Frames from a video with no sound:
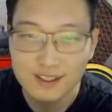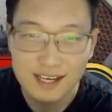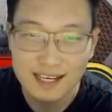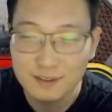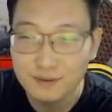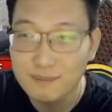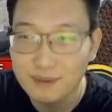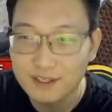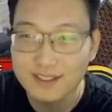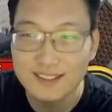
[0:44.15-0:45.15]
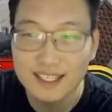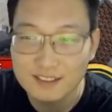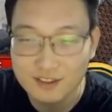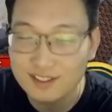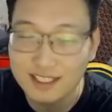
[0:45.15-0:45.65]
I do it because
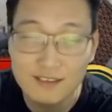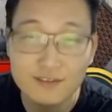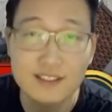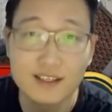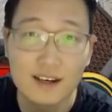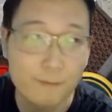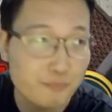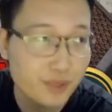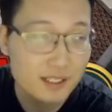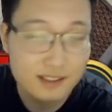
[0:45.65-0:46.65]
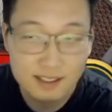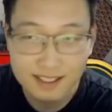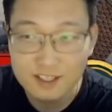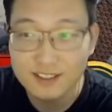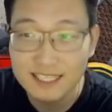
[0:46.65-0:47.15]
it just gives the the
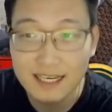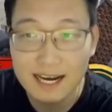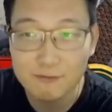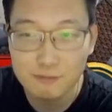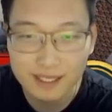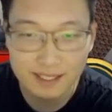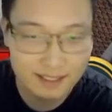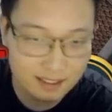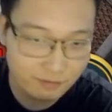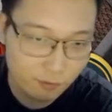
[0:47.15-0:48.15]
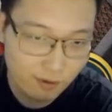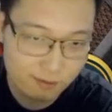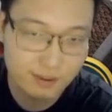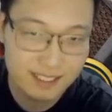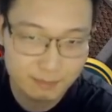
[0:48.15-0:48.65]
gear set I really need for
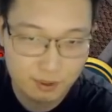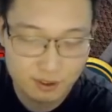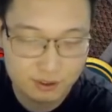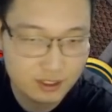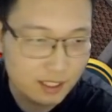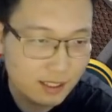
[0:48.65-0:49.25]
arena push.